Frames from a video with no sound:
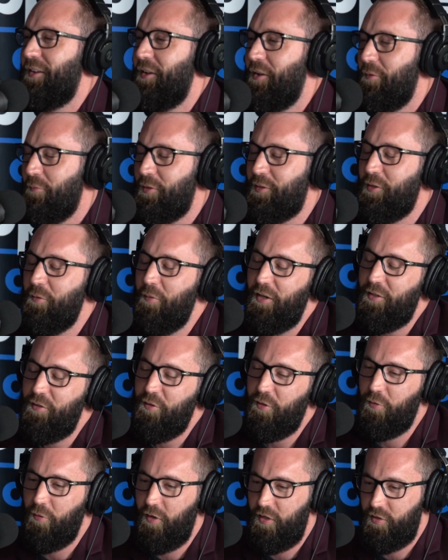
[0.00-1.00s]
But to go back to
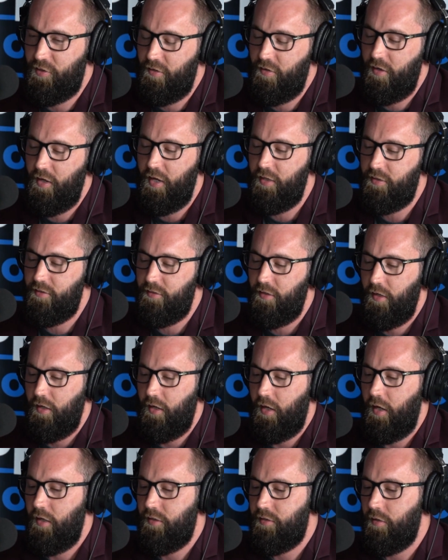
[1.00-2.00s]
your question, it's
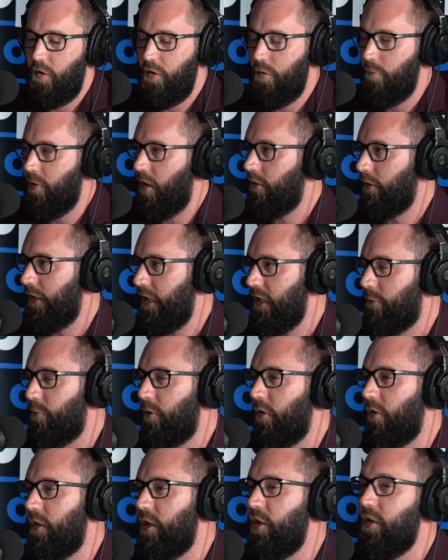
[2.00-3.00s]
all about link
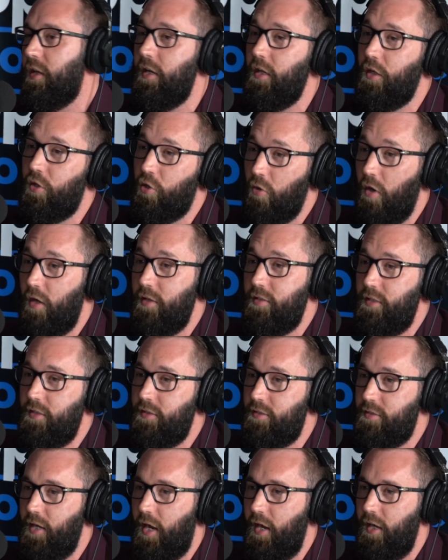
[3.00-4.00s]
building, getting trusted
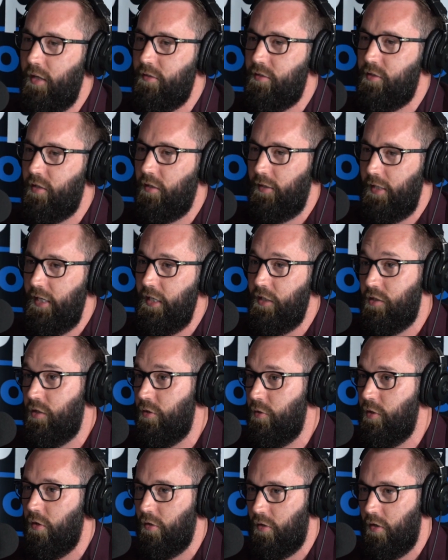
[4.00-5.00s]
sites to link to
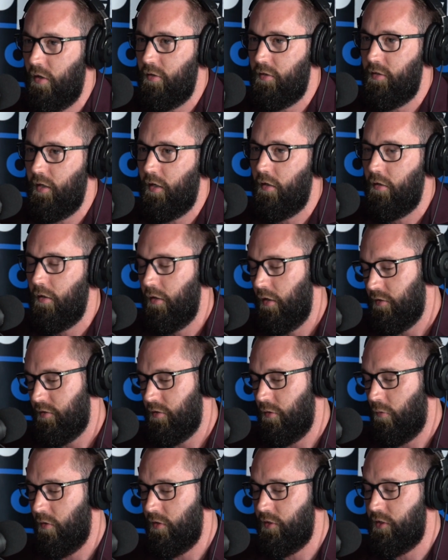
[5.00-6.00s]
your content.
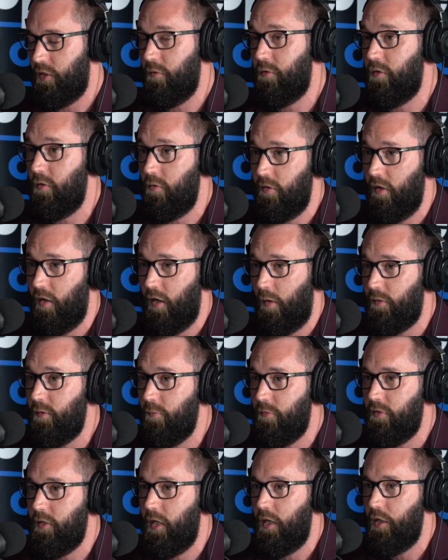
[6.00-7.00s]
So once you do the
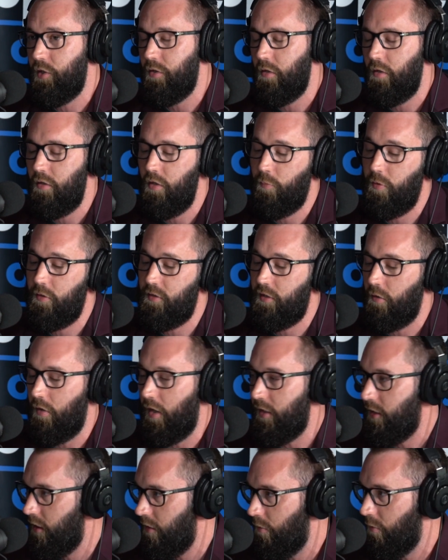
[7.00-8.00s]
optimization, you put the
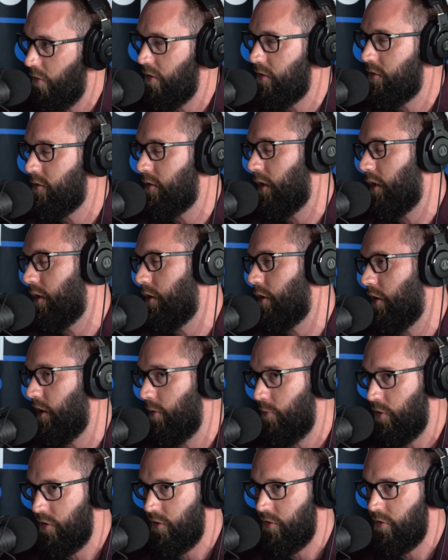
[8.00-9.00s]
right keywords in, your
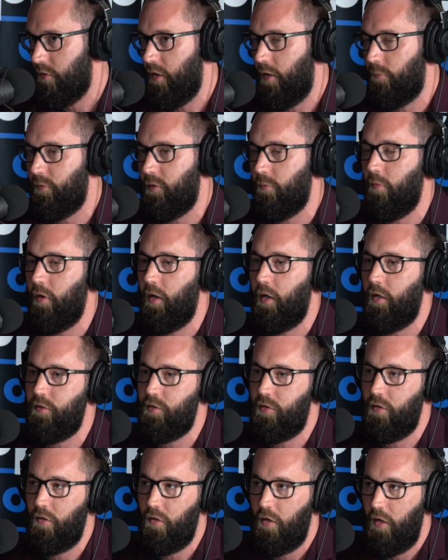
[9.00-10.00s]
images are
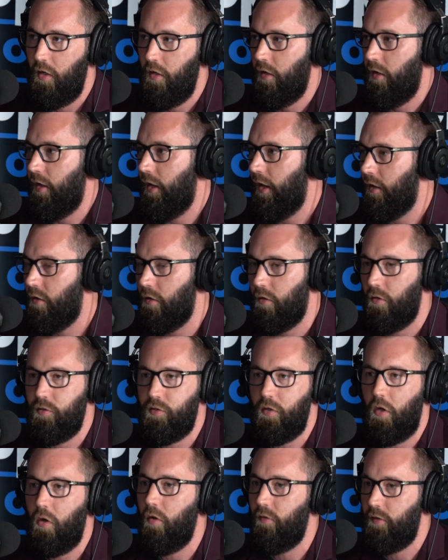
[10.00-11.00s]
optimized, your headers,
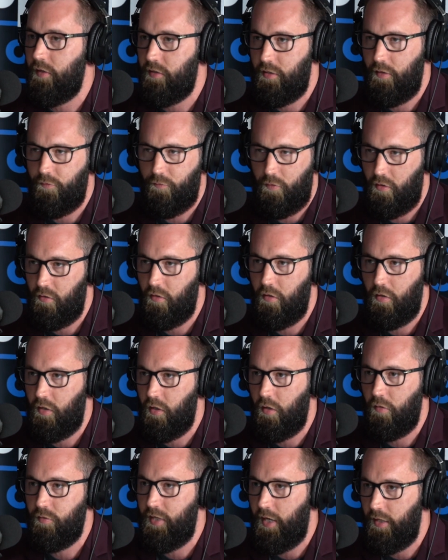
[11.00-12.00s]
all these different
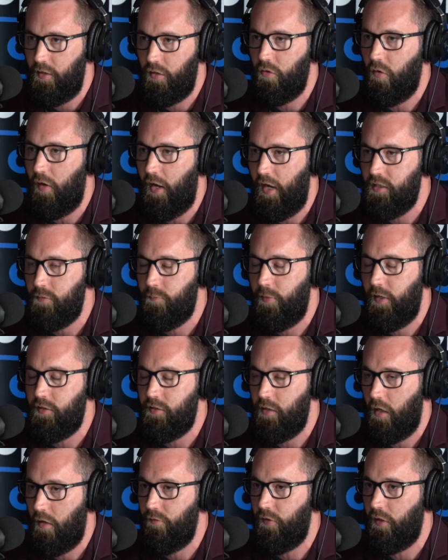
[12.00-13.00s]
technical aspects
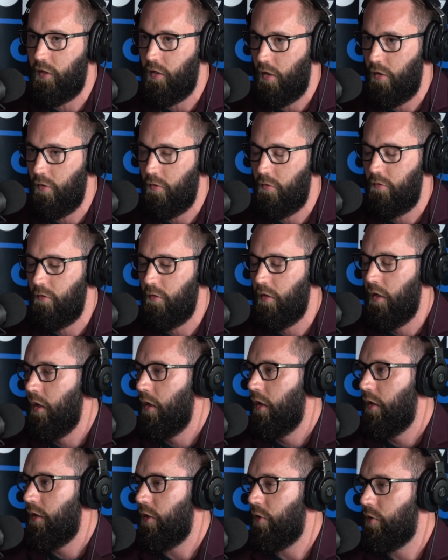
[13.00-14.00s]
of the code,
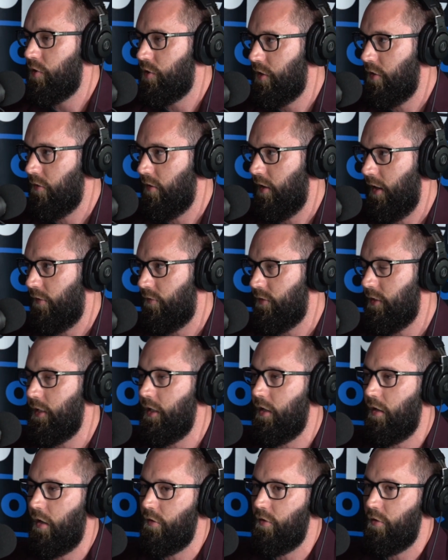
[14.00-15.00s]
you still have to
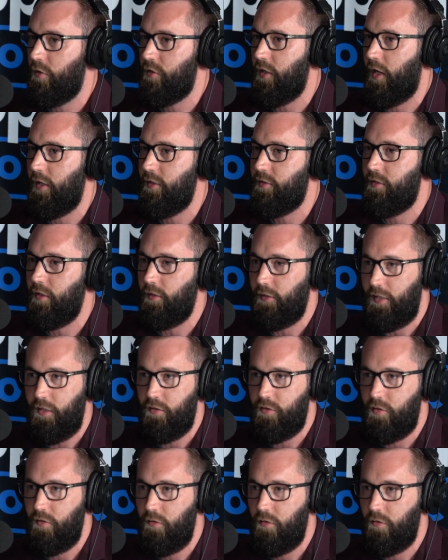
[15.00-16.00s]
get other sites to link
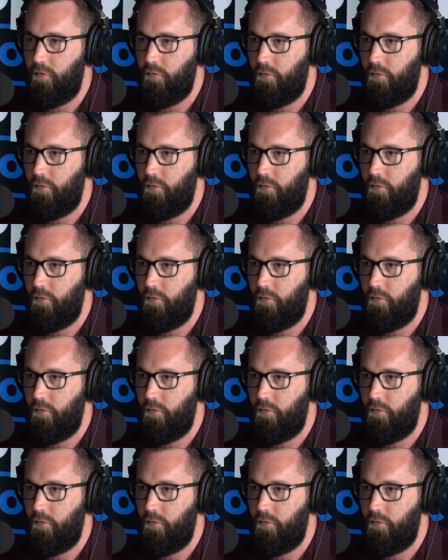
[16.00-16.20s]
to you.